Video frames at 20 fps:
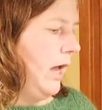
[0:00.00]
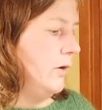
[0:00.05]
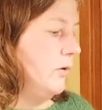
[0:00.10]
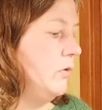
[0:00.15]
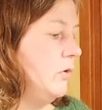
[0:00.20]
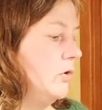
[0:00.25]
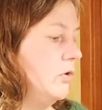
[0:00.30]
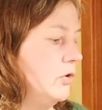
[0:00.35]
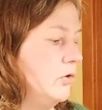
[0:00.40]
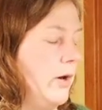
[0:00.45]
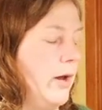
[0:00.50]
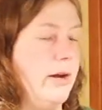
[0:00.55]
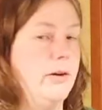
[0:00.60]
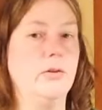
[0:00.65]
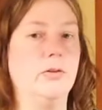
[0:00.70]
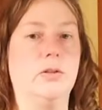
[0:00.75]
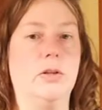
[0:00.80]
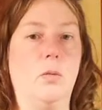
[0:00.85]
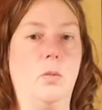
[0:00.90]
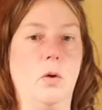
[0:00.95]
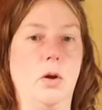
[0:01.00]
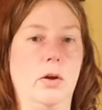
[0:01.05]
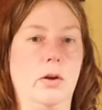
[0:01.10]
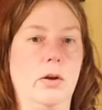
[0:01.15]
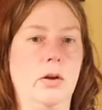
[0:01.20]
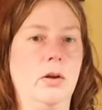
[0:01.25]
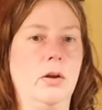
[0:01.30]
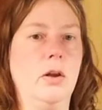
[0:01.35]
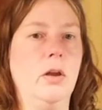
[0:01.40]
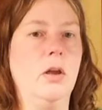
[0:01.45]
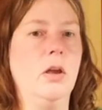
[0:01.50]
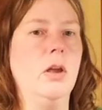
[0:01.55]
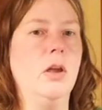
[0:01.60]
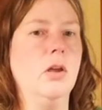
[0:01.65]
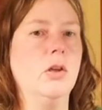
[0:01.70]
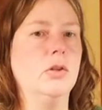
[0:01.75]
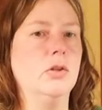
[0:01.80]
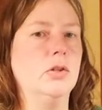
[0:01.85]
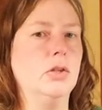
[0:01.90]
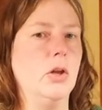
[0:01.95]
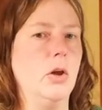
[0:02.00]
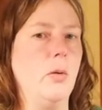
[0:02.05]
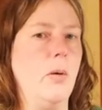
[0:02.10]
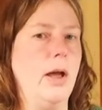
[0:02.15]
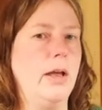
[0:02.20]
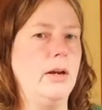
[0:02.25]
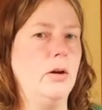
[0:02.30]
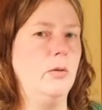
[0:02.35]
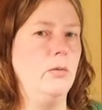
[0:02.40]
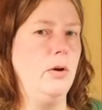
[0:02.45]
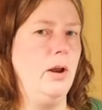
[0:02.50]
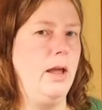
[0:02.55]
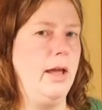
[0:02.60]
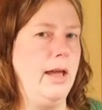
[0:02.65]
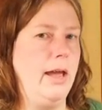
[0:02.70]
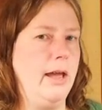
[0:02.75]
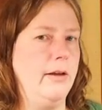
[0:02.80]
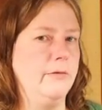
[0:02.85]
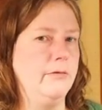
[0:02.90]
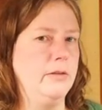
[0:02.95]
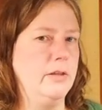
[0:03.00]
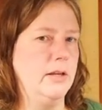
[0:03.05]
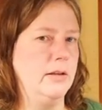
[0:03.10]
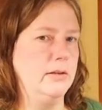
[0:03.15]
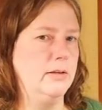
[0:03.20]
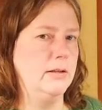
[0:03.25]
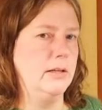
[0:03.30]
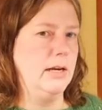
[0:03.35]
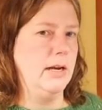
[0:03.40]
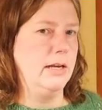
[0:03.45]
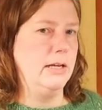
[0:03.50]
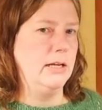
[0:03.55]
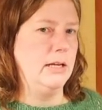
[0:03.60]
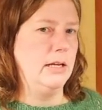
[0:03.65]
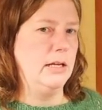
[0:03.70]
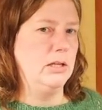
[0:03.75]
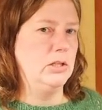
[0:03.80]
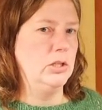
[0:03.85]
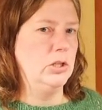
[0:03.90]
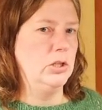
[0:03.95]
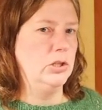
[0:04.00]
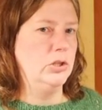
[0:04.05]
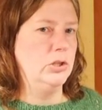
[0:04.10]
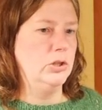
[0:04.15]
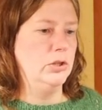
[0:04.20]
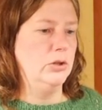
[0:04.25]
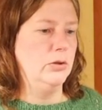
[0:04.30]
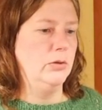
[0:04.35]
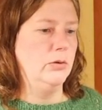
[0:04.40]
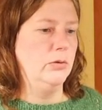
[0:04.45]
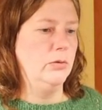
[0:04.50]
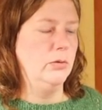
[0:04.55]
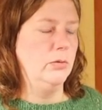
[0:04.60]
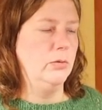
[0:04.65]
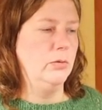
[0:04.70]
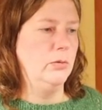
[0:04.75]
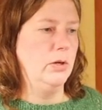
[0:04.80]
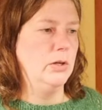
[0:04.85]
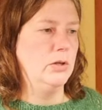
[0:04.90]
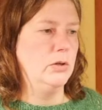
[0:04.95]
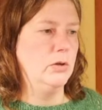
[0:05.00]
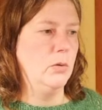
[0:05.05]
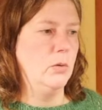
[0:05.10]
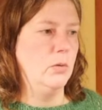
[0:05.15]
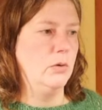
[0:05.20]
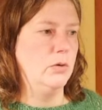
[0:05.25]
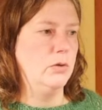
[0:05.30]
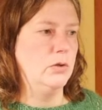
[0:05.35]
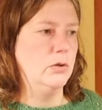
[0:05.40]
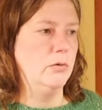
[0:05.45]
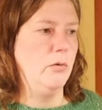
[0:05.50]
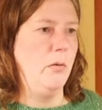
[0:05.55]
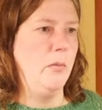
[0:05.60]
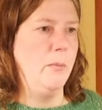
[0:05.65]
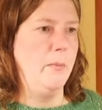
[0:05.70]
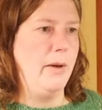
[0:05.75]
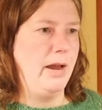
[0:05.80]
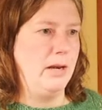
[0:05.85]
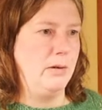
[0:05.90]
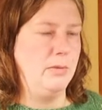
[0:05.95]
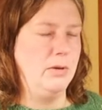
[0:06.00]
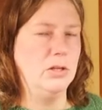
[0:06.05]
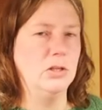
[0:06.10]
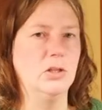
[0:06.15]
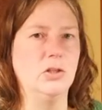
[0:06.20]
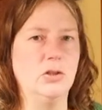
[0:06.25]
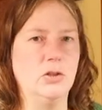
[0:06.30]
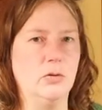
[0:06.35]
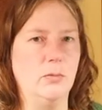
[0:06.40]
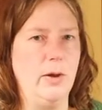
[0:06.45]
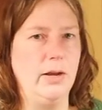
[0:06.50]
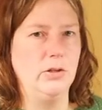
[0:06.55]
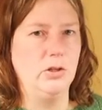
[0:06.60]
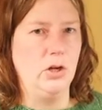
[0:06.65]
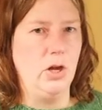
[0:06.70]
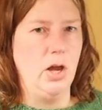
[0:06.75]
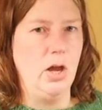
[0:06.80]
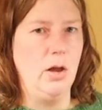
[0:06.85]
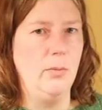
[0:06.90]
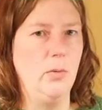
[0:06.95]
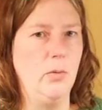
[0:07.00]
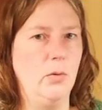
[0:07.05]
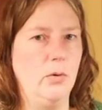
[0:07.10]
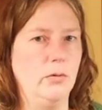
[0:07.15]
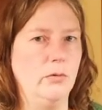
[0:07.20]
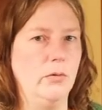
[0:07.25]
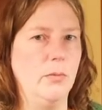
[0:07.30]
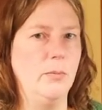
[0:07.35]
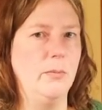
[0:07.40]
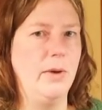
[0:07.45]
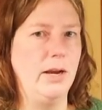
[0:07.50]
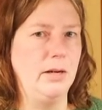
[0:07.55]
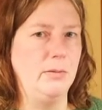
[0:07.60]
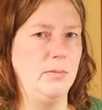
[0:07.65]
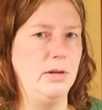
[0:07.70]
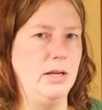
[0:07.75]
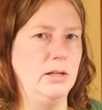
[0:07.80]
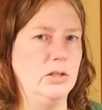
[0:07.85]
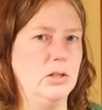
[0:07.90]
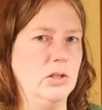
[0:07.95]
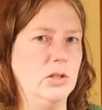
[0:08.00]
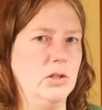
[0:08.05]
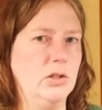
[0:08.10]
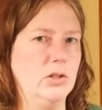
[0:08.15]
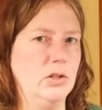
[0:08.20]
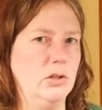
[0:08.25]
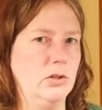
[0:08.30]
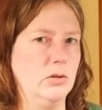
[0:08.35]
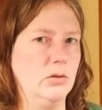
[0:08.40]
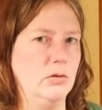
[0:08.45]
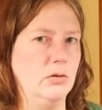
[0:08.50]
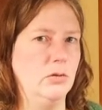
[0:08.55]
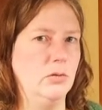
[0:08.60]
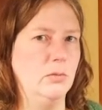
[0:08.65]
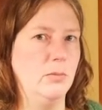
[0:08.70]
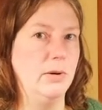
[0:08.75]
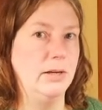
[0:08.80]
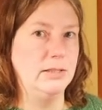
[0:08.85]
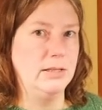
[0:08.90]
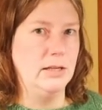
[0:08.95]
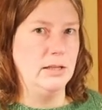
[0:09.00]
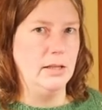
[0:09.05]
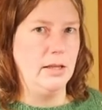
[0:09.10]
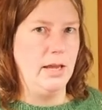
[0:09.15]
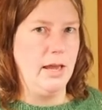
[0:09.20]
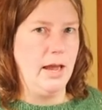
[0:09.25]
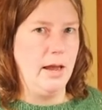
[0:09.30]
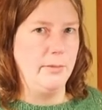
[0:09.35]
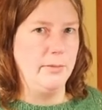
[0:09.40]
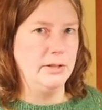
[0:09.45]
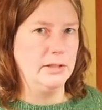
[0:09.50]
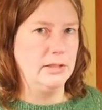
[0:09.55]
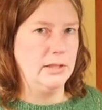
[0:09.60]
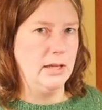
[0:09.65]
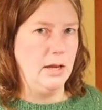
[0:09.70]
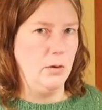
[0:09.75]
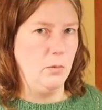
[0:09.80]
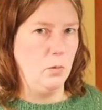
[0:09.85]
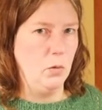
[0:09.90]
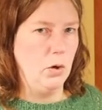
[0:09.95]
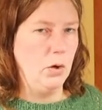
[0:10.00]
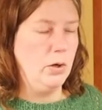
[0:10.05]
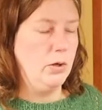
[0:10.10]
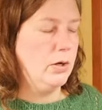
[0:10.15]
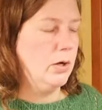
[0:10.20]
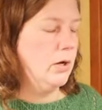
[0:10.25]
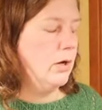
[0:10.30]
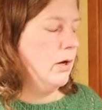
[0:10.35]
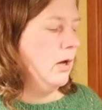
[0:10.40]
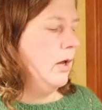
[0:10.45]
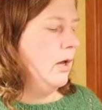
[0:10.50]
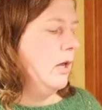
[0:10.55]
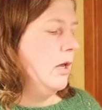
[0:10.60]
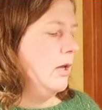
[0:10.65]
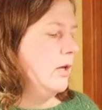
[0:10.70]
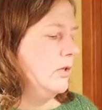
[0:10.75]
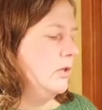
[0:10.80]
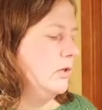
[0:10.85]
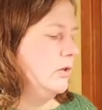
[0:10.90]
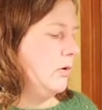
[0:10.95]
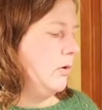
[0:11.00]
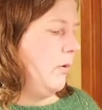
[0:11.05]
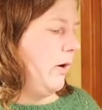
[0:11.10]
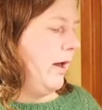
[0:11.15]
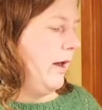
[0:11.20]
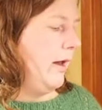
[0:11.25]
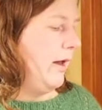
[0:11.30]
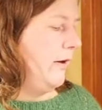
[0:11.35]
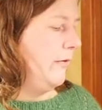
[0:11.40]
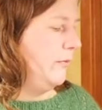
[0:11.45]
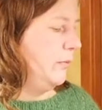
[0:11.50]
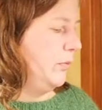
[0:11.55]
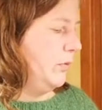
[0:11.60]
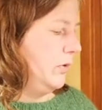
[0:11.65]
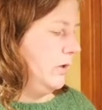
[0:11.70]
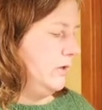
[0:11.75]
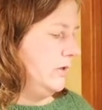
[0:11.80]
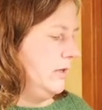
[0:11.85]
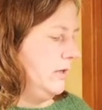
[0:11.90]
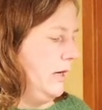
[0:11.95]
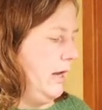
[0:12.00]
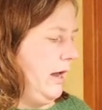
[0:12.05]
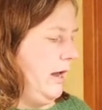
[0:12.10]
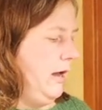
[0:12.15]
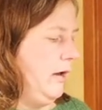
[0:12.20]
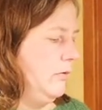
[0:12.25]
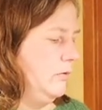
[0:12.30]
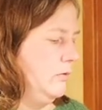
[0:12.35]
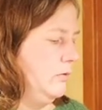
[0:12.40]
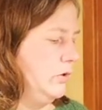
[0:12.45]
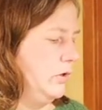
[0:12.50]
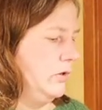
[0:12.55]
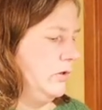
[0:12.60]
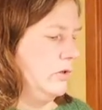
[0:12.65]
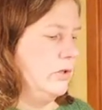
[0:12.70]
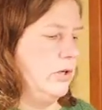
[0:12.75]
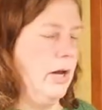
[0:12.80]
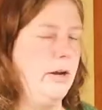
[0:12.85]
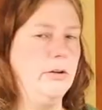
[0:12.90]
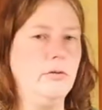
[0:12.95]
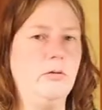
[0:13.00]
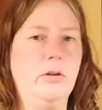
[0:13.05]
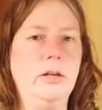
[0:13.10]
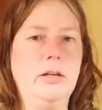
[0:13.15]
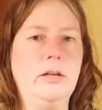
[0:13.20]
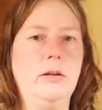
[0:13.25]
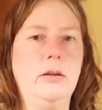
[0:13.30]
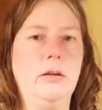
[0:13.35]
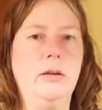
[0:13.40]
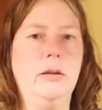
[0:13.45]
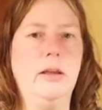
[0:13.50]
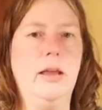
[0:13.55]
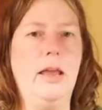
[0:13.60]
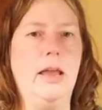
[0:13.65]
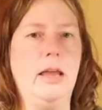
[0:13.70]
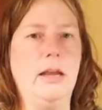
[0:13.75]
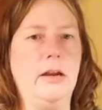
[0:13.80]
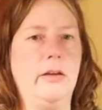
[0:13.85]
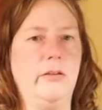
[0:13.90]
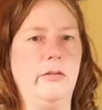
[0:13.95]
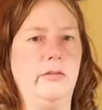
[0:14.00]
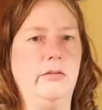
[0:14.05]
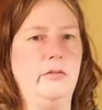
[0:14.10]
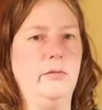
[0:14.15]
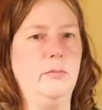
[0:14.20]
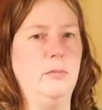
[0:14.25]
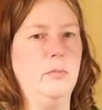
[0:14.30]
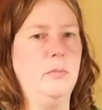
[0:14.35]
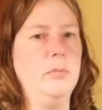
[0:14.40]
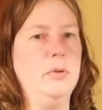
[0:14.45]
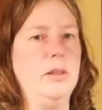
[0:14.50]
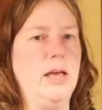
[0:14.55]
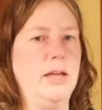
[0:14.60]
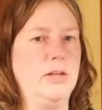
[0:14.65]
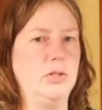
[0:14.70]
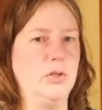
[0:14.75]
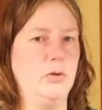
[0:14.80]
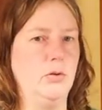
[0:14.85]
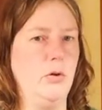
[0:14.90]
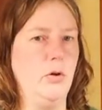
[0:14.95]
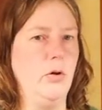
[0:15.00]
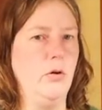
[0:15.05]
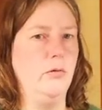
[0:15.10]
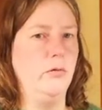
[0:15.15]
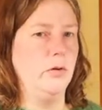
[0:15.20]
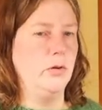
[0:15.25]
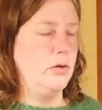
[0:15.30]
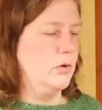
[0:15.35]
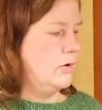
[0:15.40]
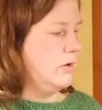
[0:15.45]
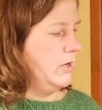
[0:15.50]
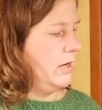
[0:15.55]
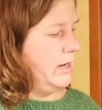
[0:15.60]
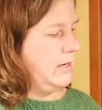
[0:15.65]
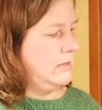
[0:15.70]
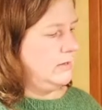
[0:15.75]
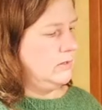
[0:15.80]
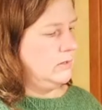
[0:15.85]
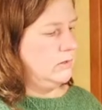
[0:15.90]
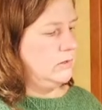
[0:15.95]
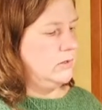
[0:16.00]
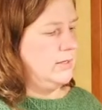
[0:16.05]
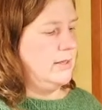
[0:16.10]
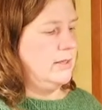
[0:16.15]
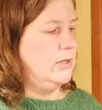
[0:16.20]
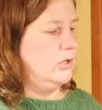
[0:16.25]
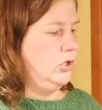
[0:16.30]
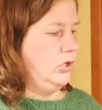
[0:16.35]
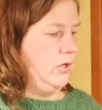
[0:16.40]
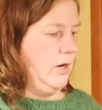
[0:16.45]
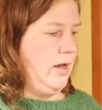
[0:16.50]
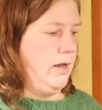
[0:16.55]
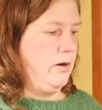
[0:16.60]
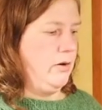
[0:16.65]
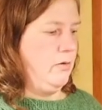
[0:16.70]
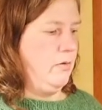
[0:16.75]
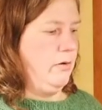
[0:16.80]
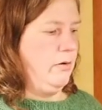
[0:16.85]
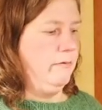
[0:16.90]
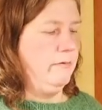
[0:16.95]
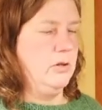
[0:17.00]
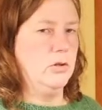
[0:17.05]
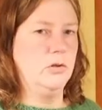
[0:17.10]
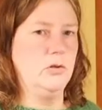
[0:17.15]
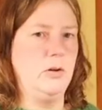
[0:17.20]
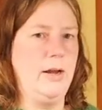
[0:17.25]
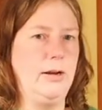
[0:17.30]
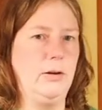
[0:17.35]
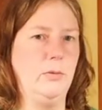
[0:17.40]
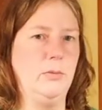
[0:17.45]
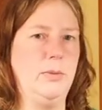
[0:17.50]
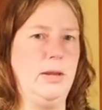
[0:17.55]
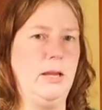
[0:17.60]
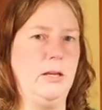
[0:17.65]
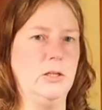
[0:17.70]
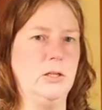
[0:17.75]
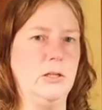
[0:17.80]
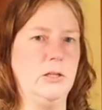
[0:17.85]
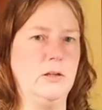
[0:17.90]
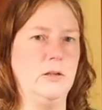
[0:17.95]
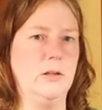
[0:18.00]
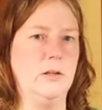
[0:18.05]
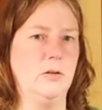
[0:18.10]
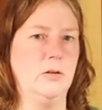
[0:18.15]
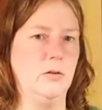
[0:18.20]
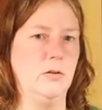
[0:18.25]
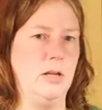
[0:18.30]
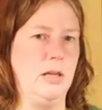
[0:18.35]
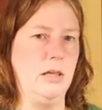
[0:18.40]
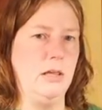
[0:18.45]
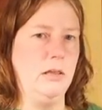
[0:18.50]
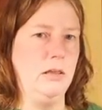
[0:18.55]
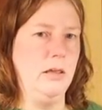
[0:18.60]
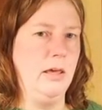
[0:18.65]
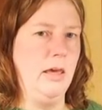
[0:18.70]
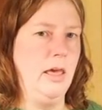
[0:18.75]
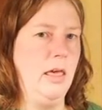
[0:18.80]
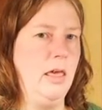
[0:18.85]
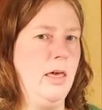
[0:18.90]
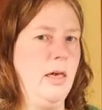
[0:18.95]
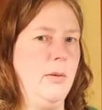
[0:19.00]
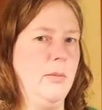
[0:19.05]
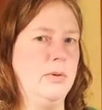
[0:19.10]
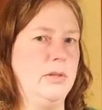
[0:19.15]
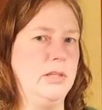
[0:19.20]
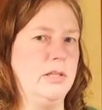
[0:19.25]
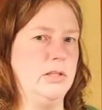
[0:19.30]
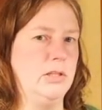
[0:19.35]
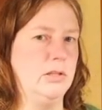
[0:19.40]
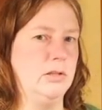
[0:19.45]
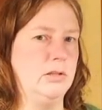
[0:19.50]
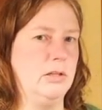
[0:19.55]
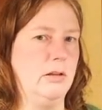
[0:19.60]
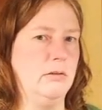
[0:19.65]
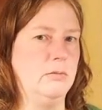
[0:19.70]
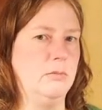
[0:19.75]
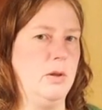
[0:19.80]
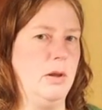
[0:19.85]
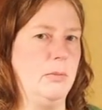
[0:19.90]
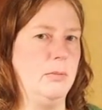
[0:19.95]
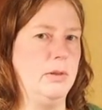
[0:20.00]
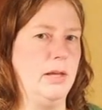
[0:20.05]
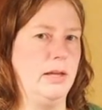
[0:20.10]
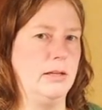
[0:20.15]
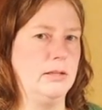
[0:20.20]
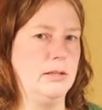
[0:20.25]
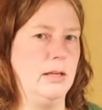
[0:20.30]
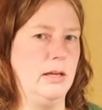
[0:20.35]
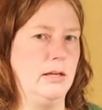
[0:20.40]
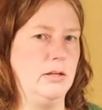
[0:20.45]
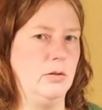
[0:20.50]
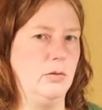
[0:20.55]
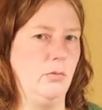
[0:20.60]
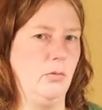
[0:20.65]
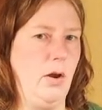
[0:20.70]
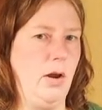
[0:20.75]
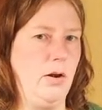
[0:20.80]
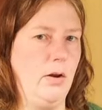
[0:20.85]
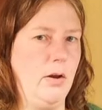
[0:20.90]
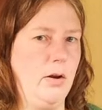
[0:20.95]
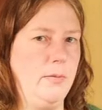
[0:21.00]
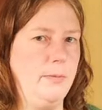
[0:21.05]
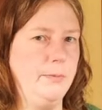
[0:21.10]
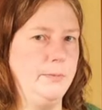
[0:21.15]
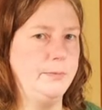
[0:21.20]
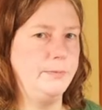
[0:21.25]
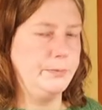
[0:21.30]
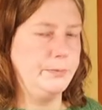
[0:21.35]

use trackers at work. So I don't have things that I need to do in order to remind me to do my job or remind me to do my daily habits at work. So I have printed out just dot grid, and I've plastered over. You can kind of still see the shadow of those tracker pages underneath, but this just gives me a blank slate to write on.